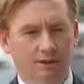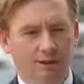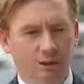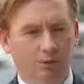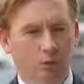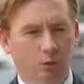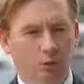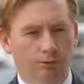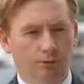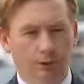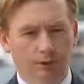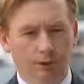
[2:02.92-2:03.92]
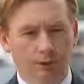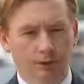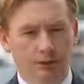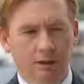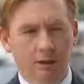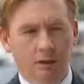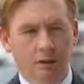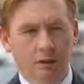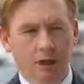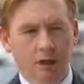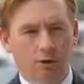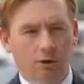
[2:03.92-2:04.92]
to see more frequent
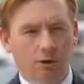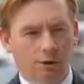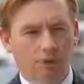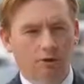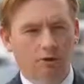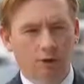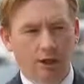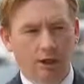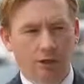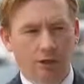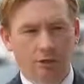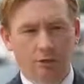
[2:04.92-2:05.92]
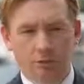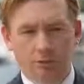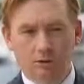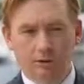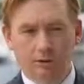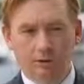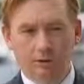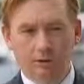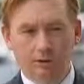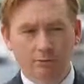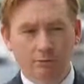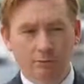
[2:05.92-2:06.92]
calls not only on doctors
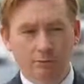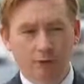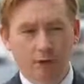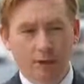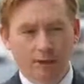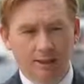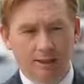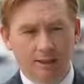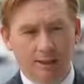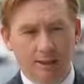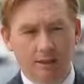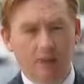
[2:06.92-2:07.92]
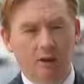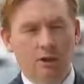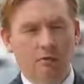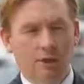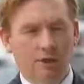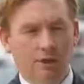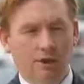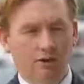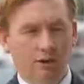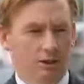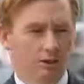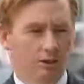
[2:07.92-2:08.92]
themselves to provide care, but an
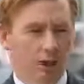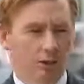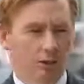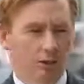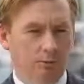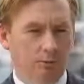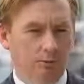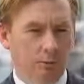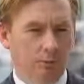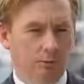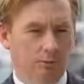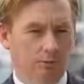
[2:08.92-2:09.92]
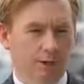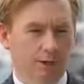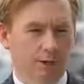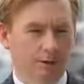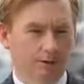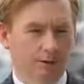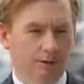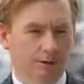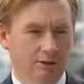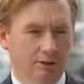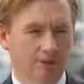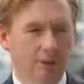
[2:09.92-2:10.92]
increased strain on the resources of our health
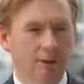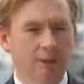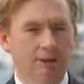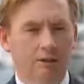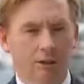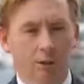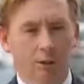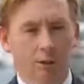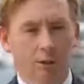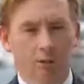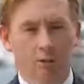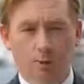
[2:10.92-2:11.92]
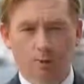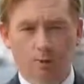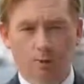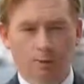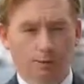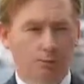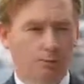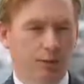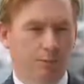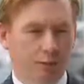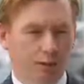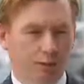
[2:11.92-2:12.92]
system. So we know that
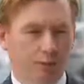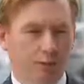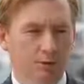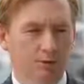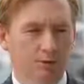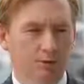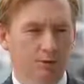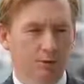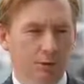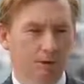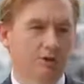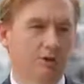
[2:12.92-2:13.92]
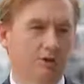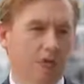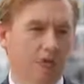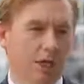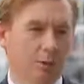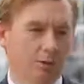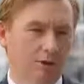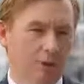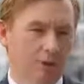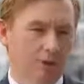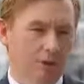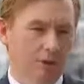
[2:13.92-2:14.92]
public hospitals and emergency departments
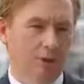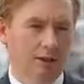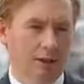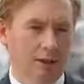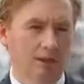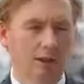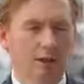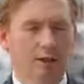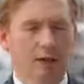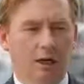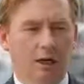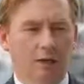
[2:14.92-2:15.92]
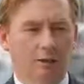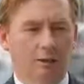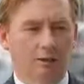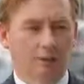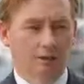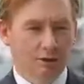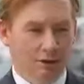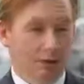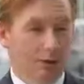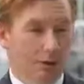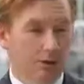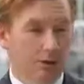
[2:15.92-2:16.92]
in particular
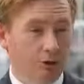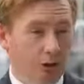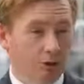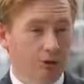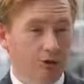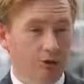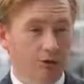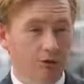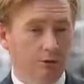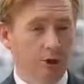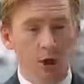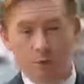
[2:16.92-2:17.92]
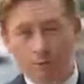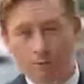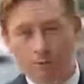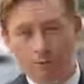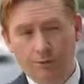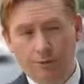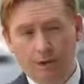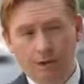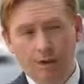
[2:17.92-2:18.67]
sometimes struggle to cope with